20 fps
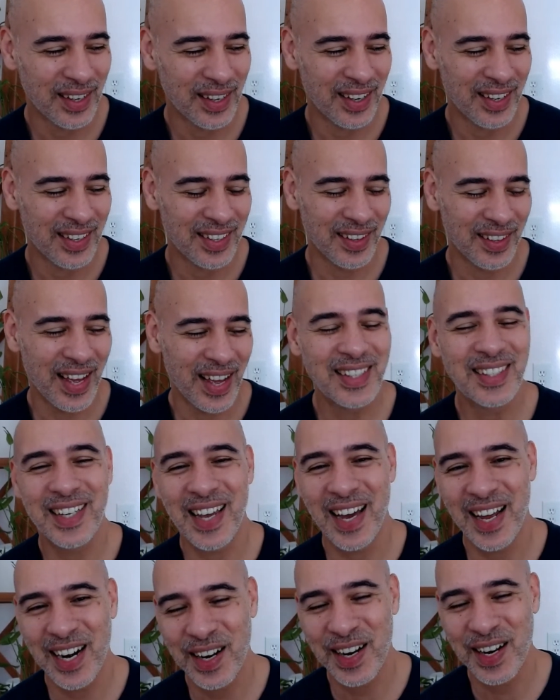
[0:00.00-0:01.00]
So that's
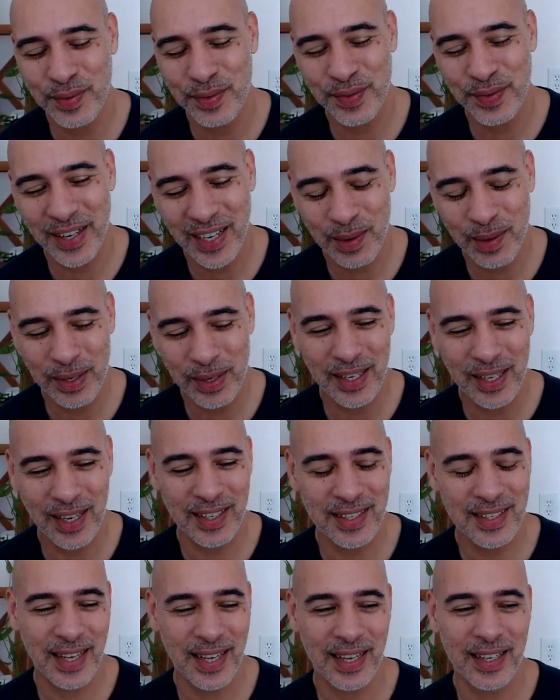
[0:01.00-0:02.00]
kind of funny
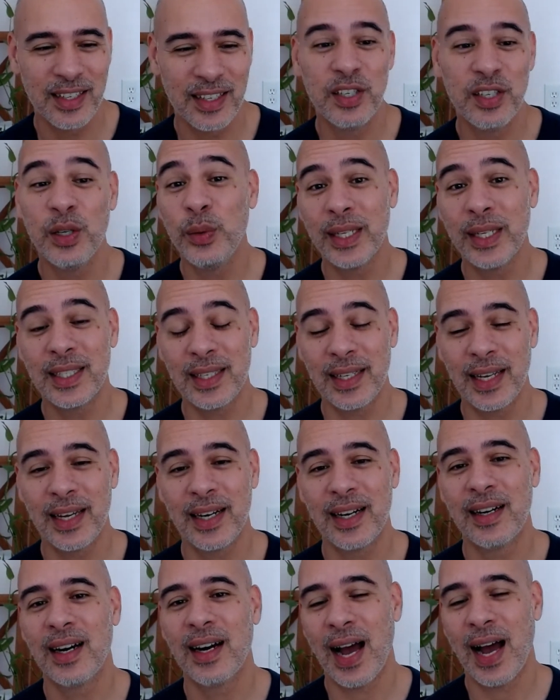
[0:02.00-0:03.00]
because then 2 weeks
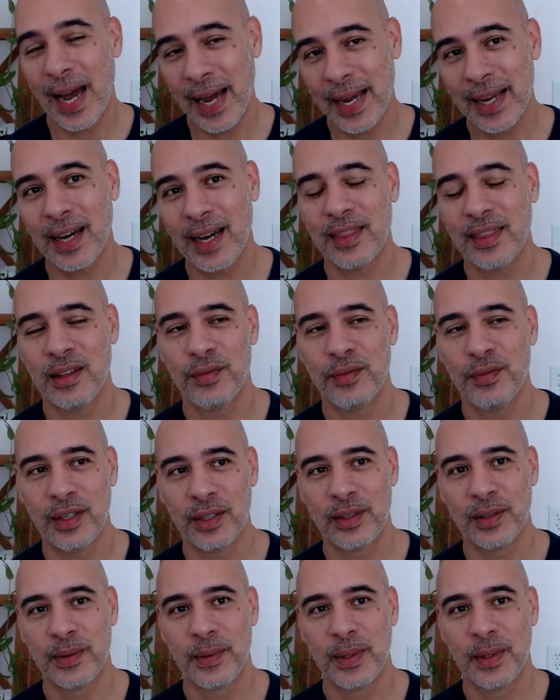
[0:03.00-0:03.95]
later, I got the flu.